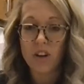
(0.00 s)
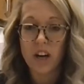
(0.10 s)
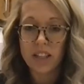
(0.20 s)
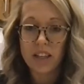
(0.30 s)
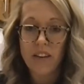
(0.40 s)

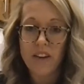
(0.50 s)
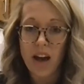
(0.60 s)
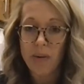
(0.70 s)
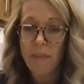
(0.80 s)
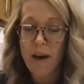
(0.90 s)
consonant,
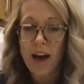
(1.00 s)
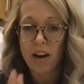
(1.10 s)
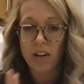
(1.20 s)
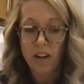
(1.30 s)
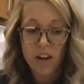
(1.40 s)
vowel
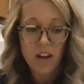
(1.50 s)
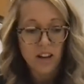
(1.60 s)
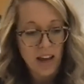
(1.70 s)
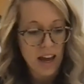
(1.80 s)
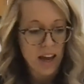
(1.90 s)
pattern,
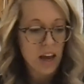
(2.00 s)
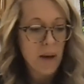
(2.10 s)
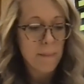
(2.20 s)
okay?